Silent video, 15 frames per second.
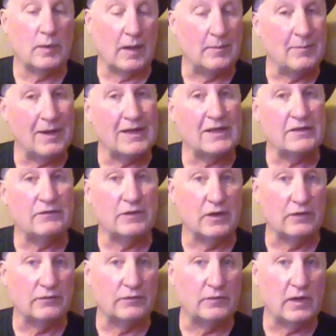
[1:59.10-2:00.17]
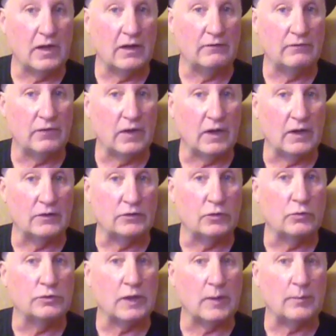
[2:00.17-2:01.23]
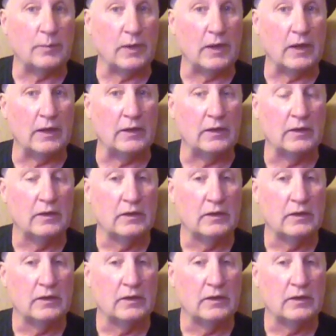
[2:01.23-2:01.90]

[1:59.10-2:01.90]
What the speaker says: might even have tooled up and